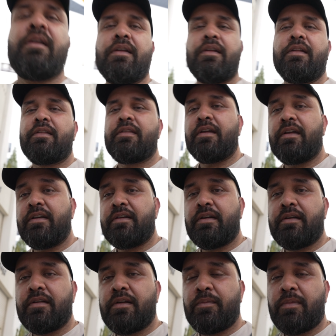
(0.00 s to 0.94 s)
Is the
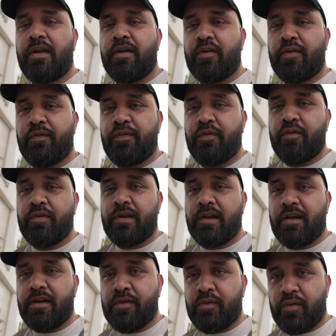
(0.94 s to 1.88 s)
internal microphone,
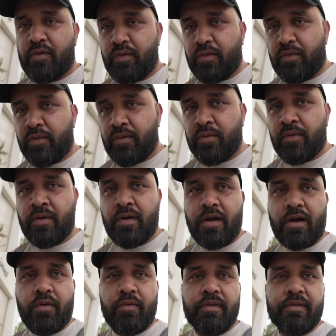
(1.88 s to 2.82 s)
and I don't know
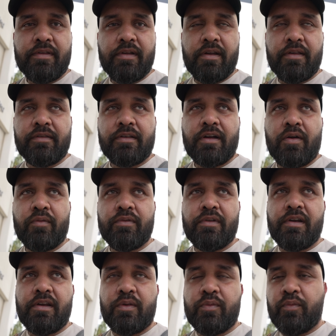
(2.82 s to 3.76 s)
how it's gonna sound.
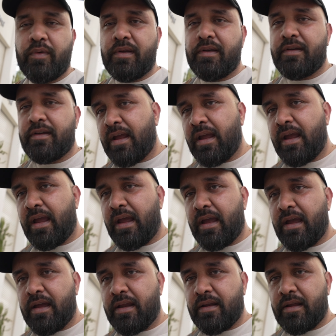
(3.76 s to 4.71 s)
There is wind,
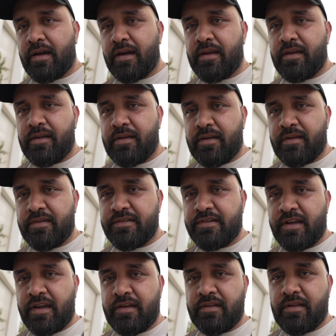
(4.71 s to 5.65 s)
and I didn't
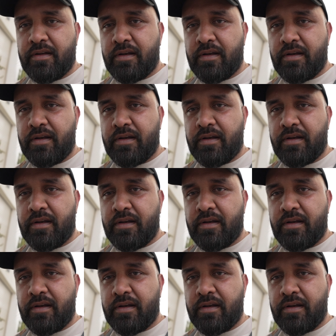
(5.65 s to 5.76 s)
change the